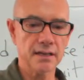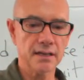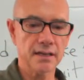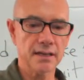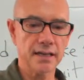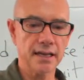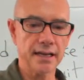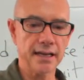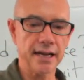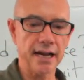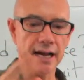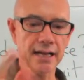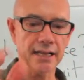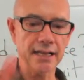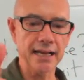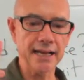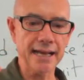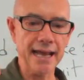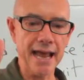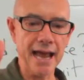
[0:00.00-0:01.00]
Kidding. I
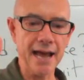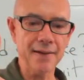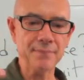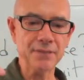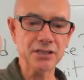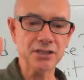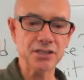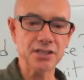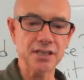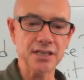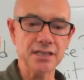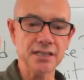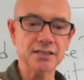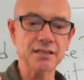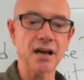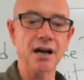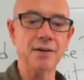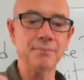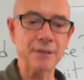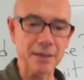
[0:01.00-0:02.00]
like ham and cheese
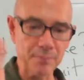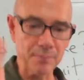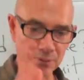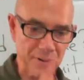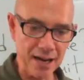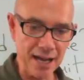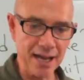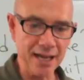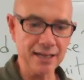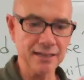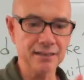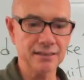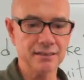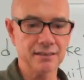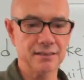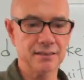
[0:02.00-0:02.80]
on my bread.